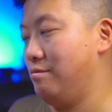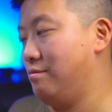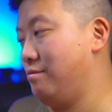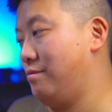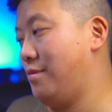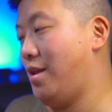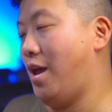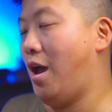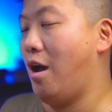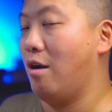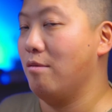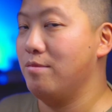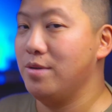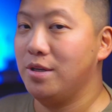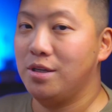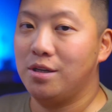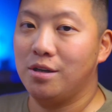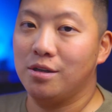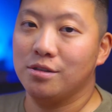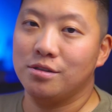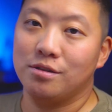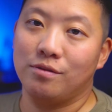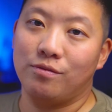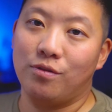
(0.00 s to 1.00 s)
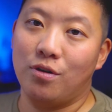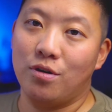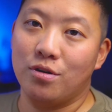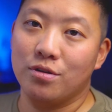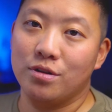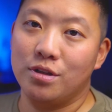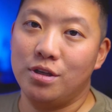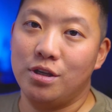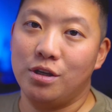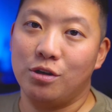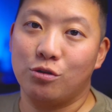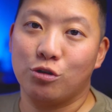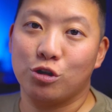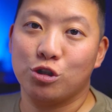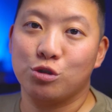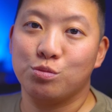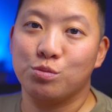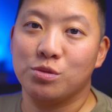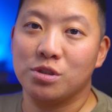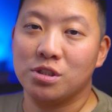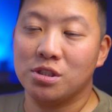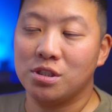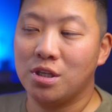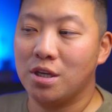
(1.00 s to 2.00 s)
now, because of all the
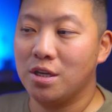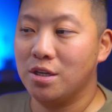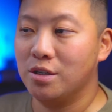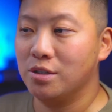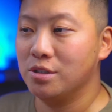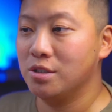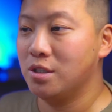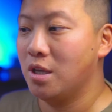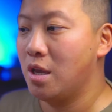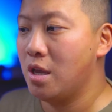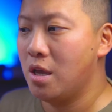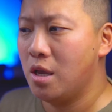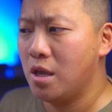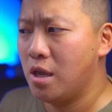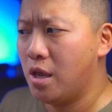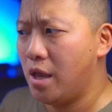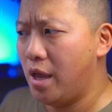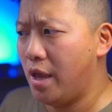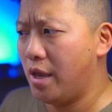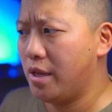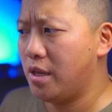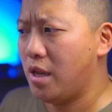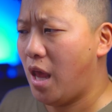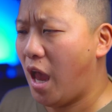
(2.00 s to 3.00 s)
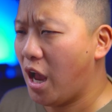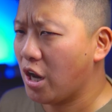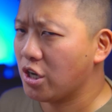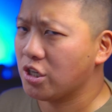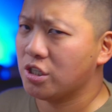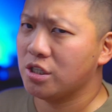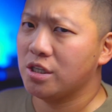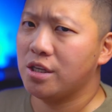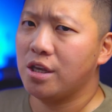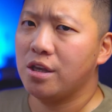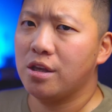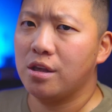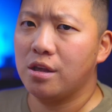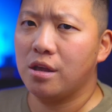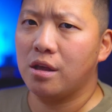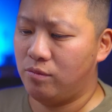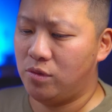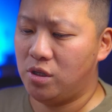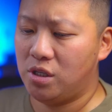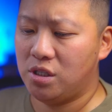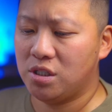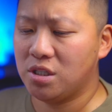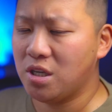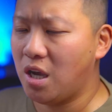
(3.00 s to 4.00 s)
Christmas sales, and actually
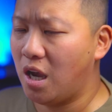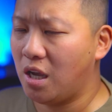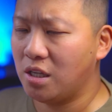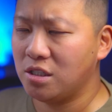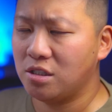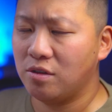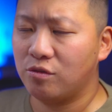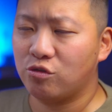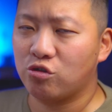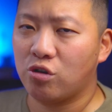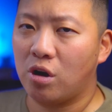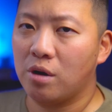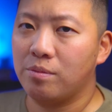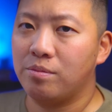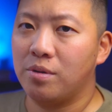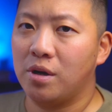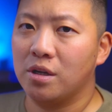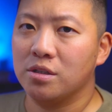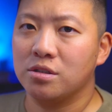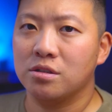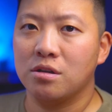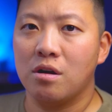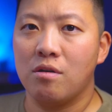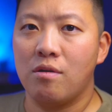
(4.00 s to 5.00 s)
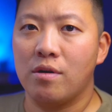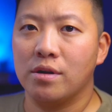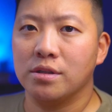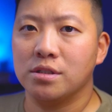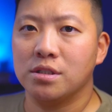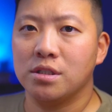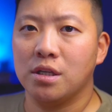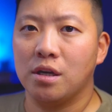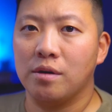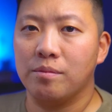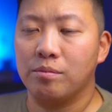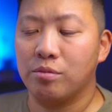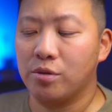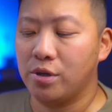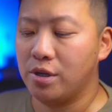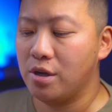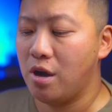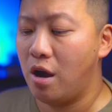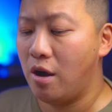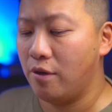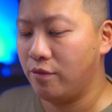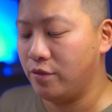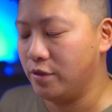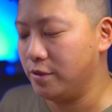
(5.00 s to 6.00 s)
these kinds of tripods go on sale pretty
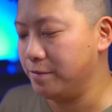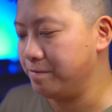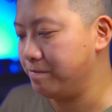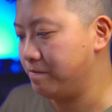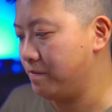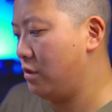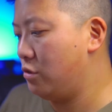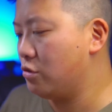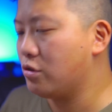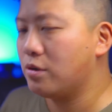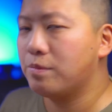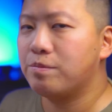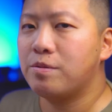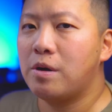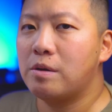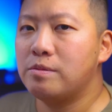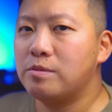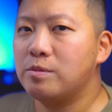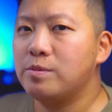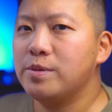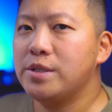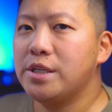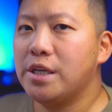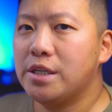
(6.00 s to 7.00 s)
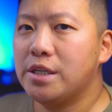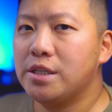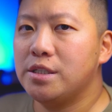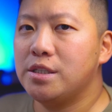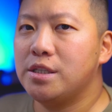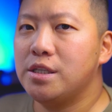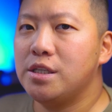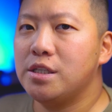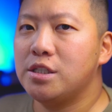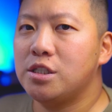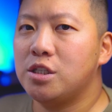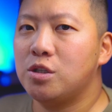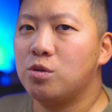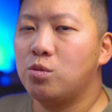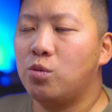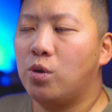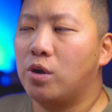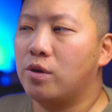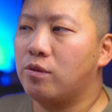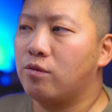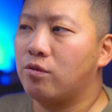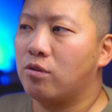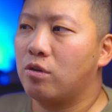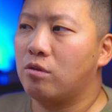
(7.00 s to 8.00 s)
often, you could probably a decent
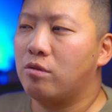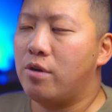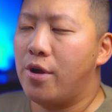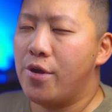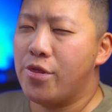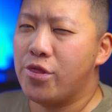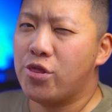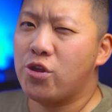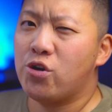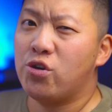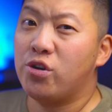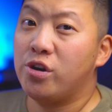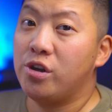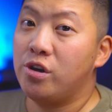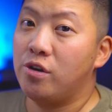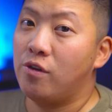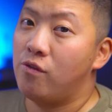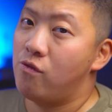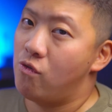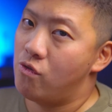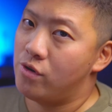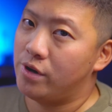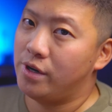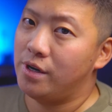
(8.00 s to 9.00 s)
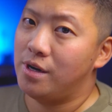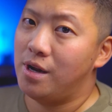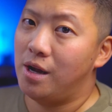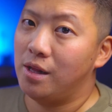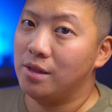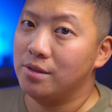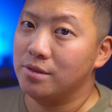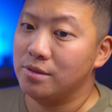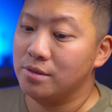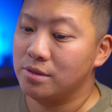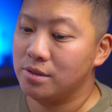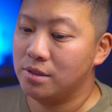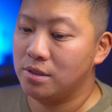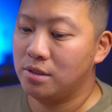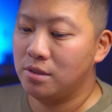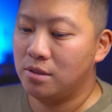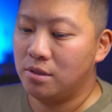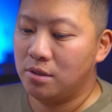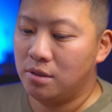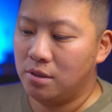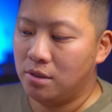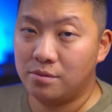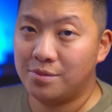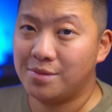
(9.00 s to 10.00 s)
one for around $30 or $40.
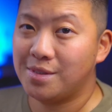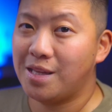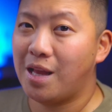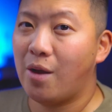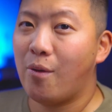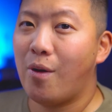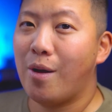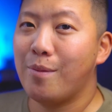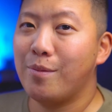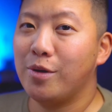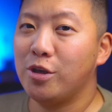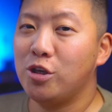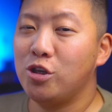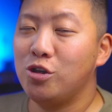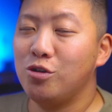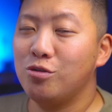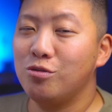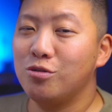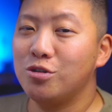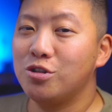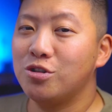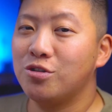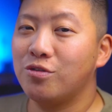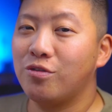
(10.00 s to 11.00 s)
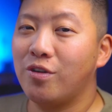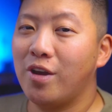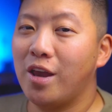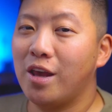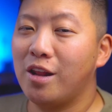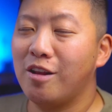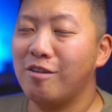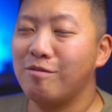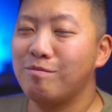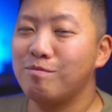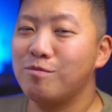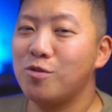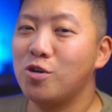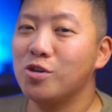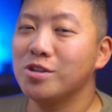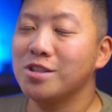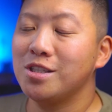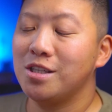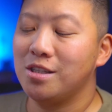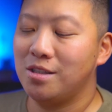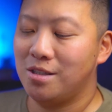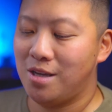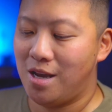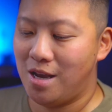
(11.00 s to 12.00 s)
Now, I'm a huge fan of
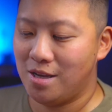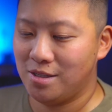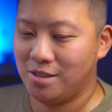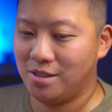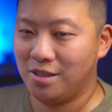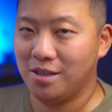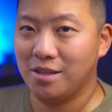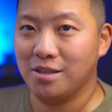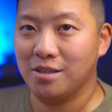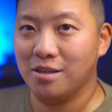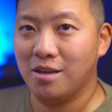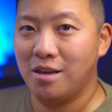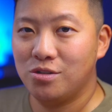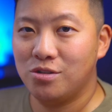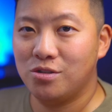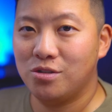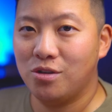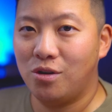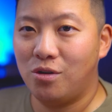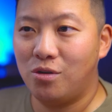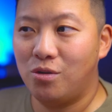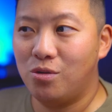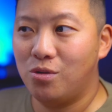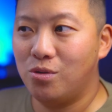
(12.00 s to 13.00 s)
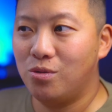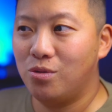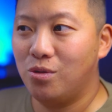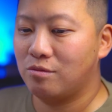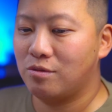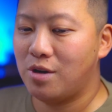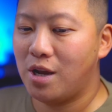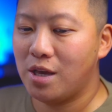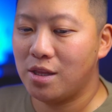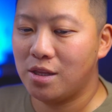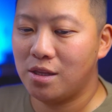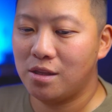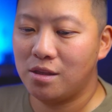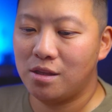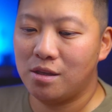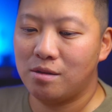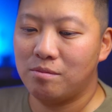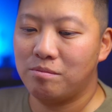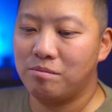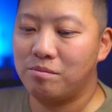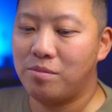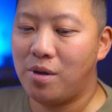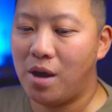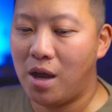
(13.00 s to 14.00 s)
multitasking, so rather
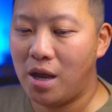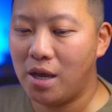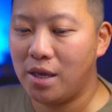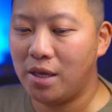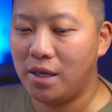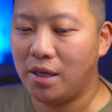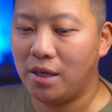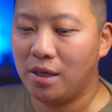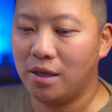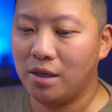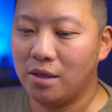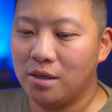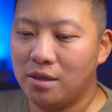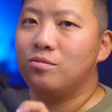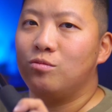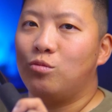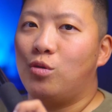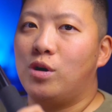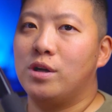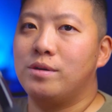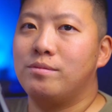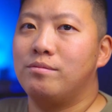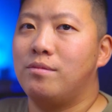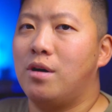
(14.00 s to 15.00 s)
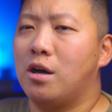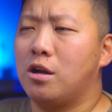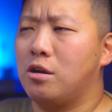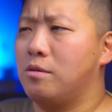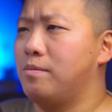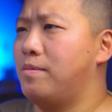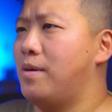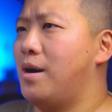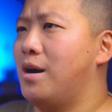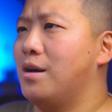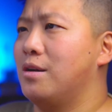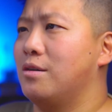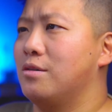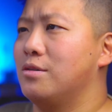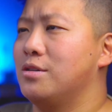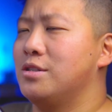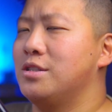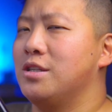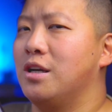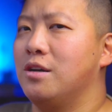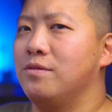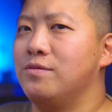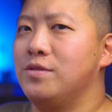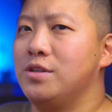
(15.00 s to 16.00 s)
than buying one monopod or
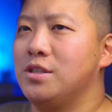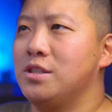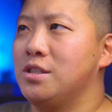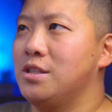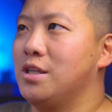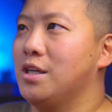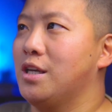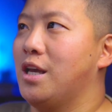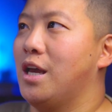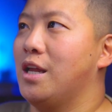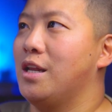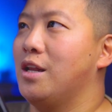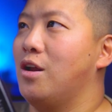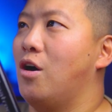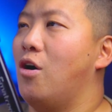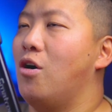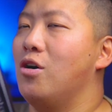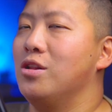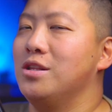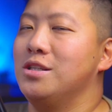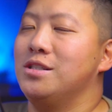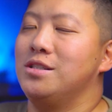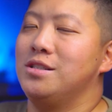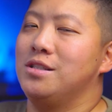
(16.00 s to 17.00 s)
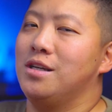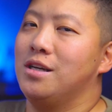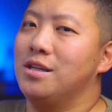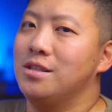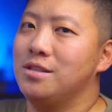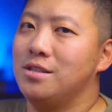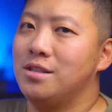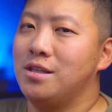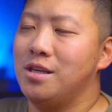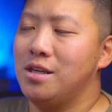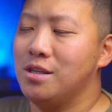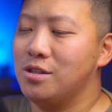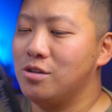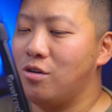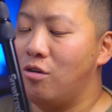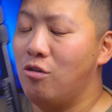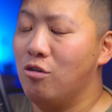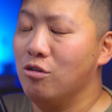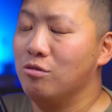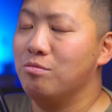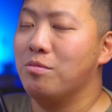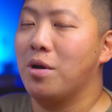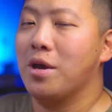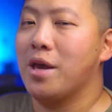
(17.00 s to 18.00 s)
selfie stick and all it does is
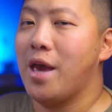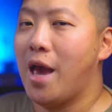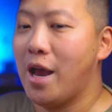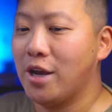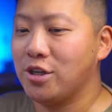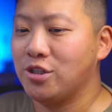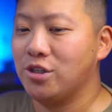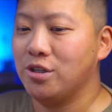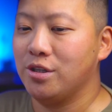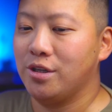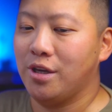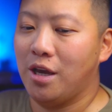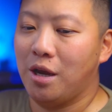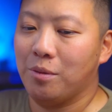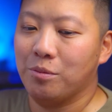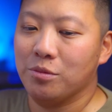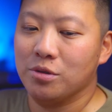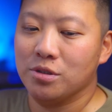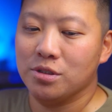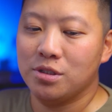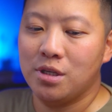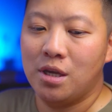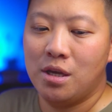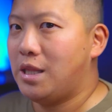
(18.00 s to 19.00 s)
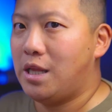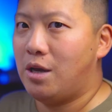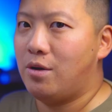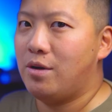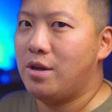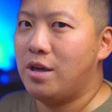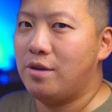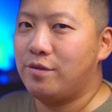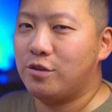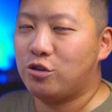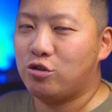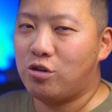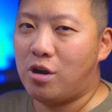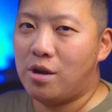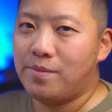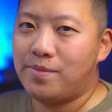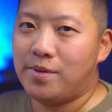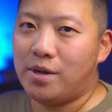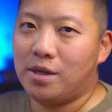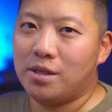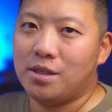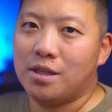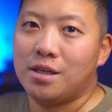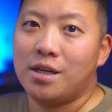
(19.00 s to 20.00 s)
hold my action cameras, now I have a
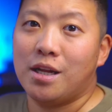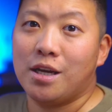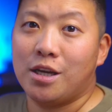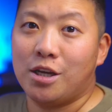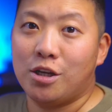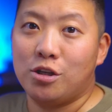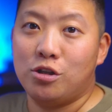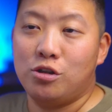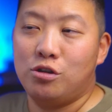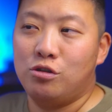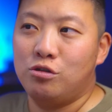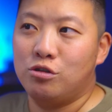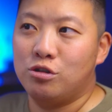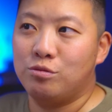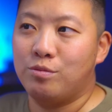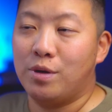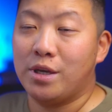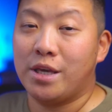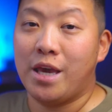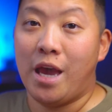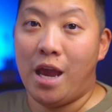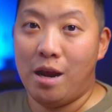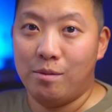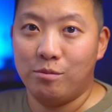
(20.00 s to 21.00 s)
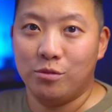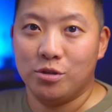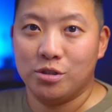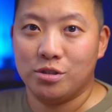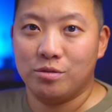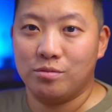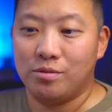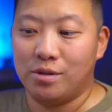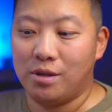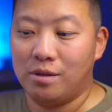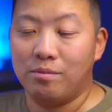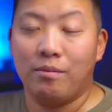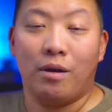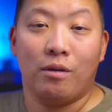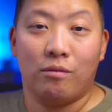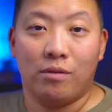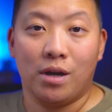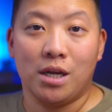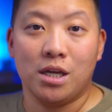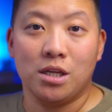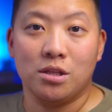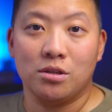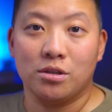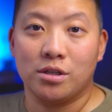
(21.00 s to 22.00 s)
tripod that I can use my cameras with, my
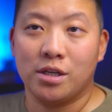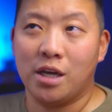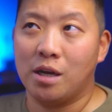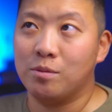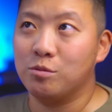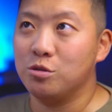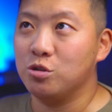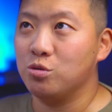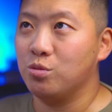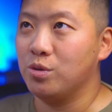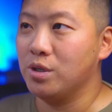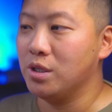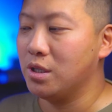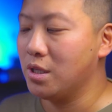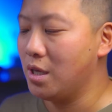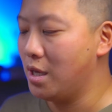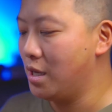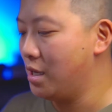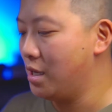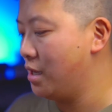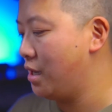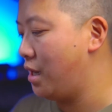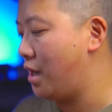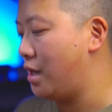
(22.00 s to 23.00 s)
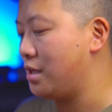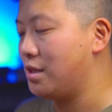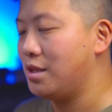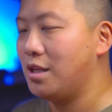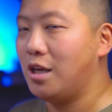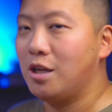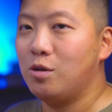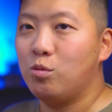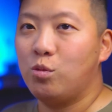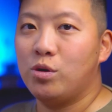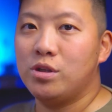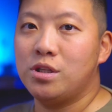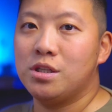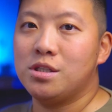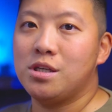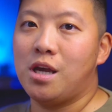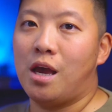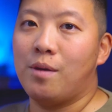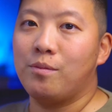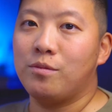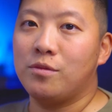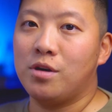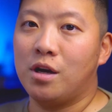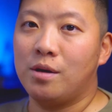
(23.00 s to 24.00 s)
regular cameras with, and then when the
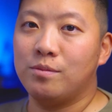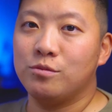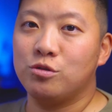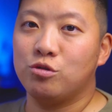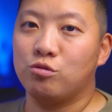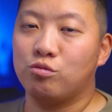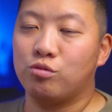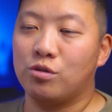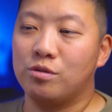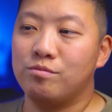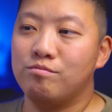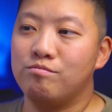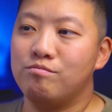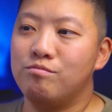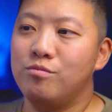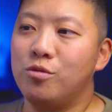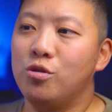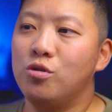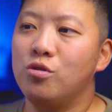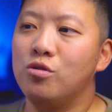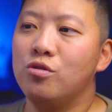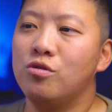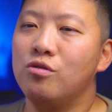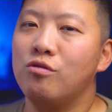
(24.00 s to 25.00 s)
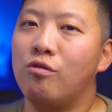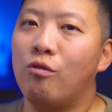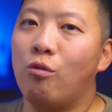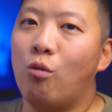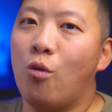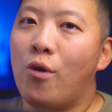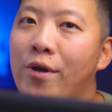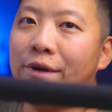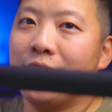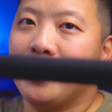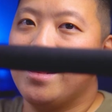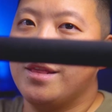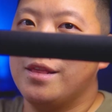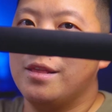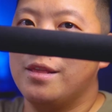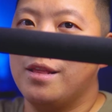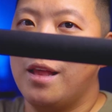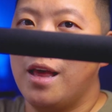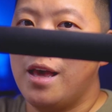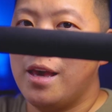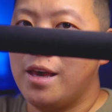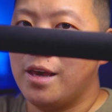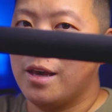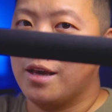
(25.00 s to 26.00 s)
time comes, remove one
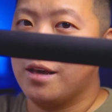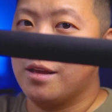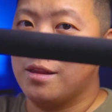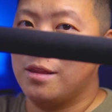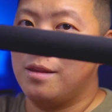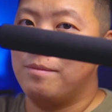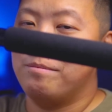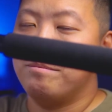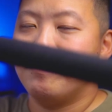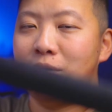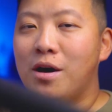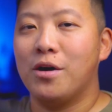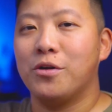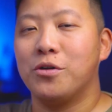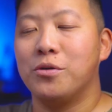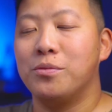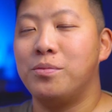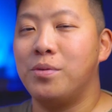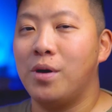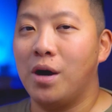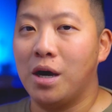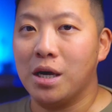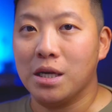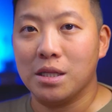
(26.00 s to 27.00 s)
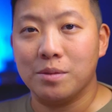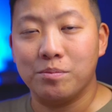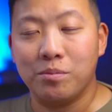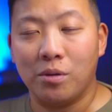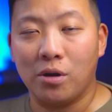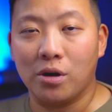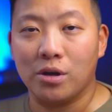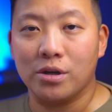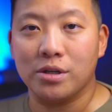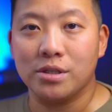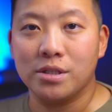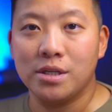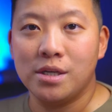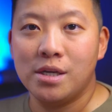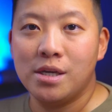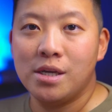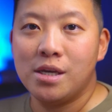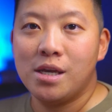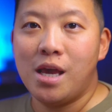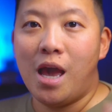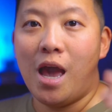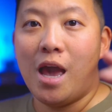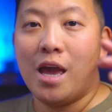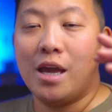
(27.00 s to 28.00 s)
leg, the monopod part,
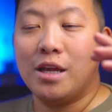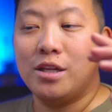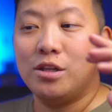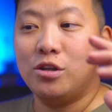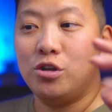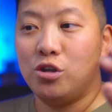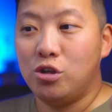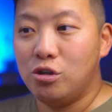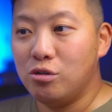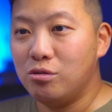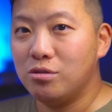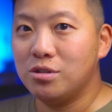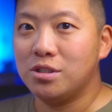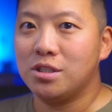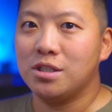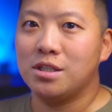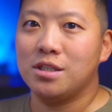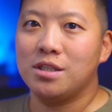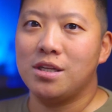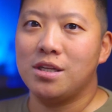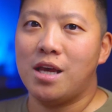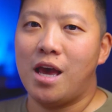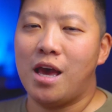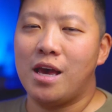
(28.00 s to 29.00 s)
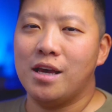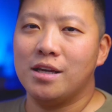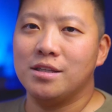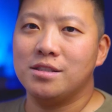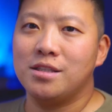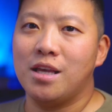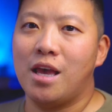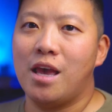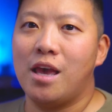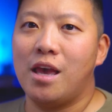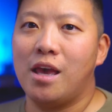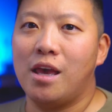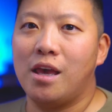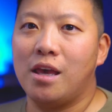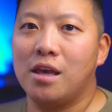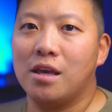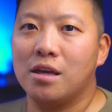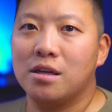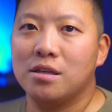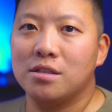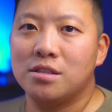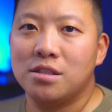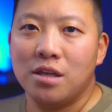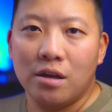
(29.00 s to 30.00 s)
and use it as
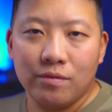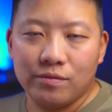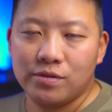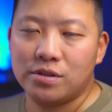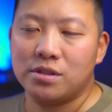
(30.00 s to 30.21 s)
a selfie